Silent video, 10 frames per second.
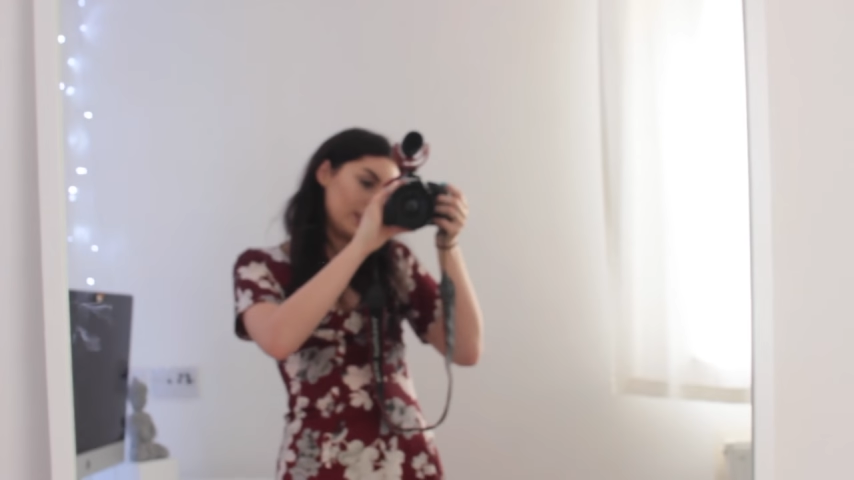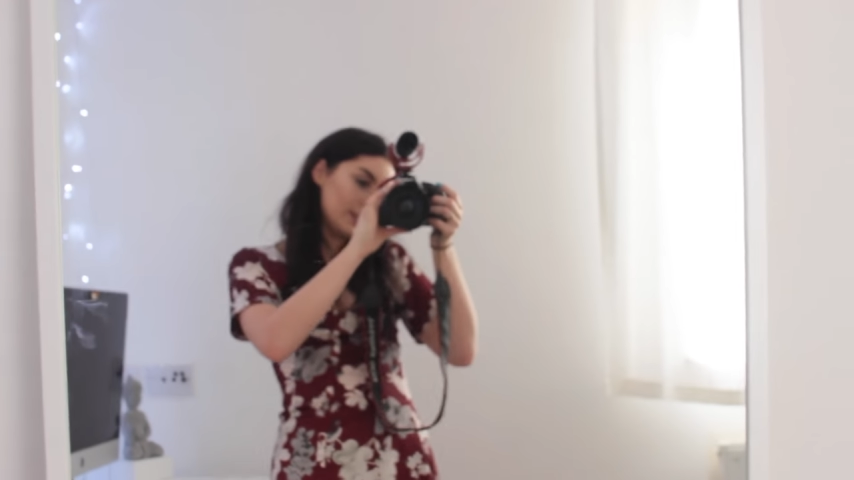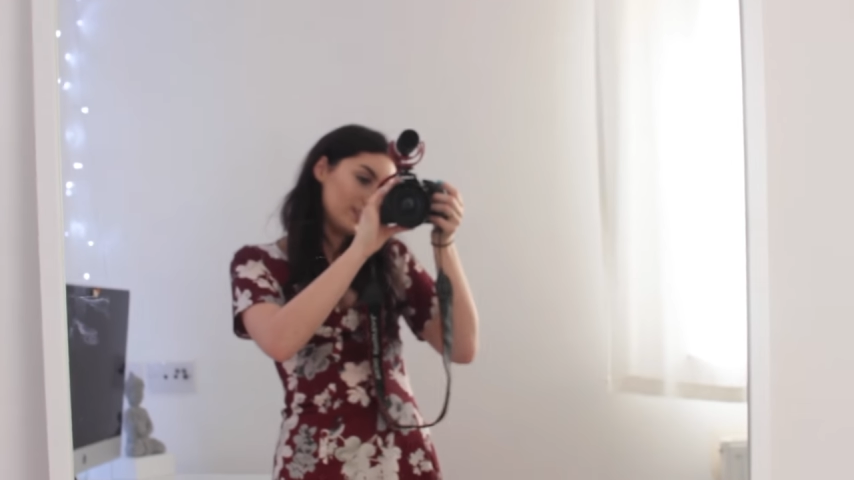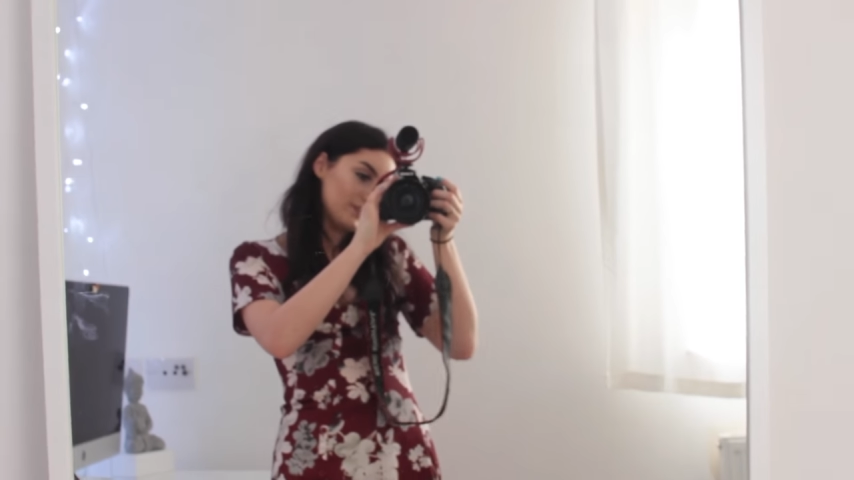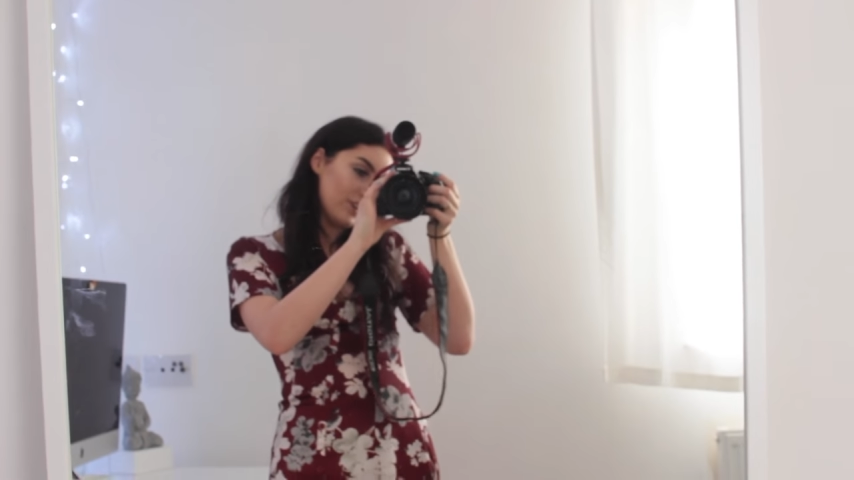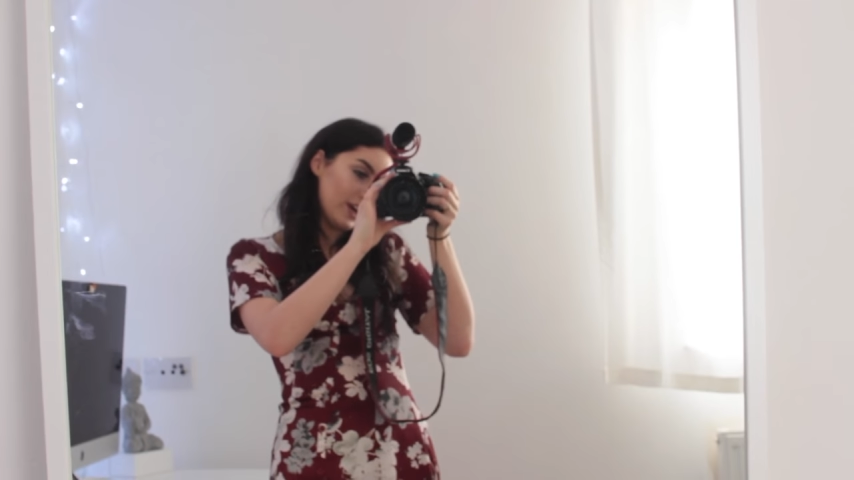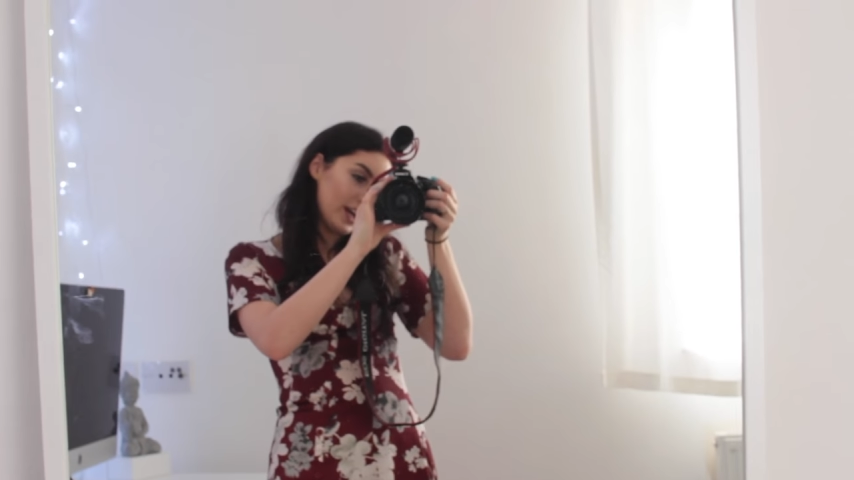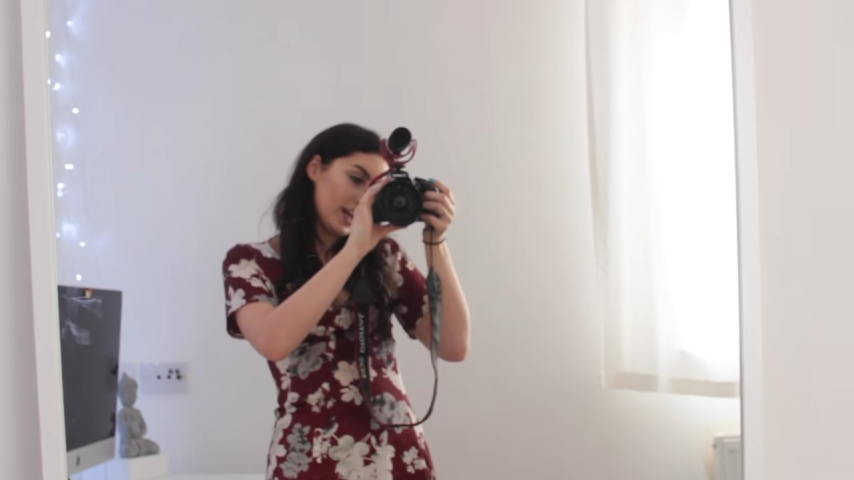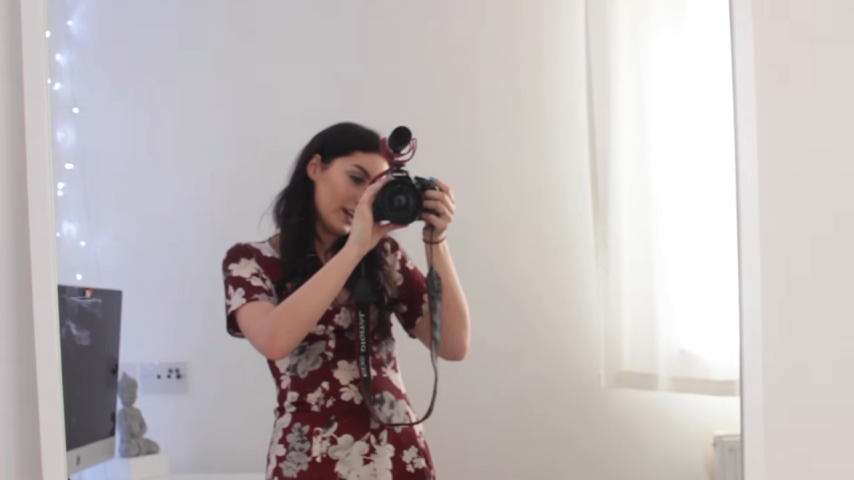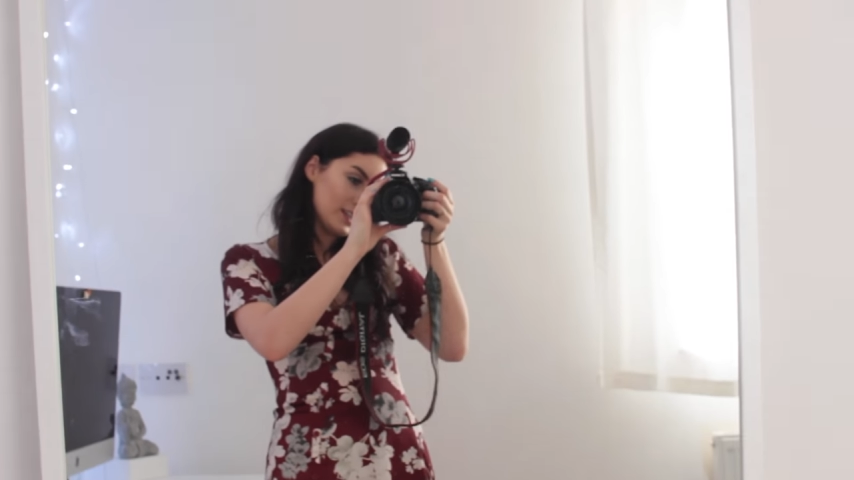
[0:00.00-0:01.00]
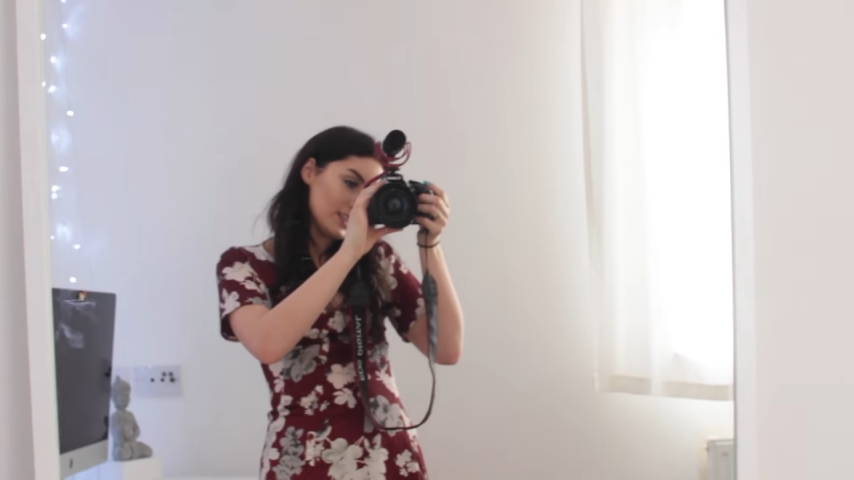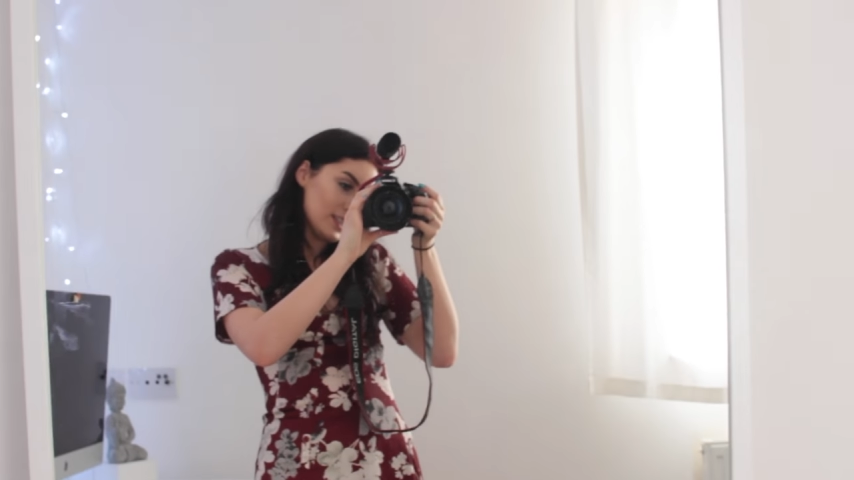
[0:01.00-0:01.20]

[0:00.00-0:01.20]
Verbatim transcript: this right.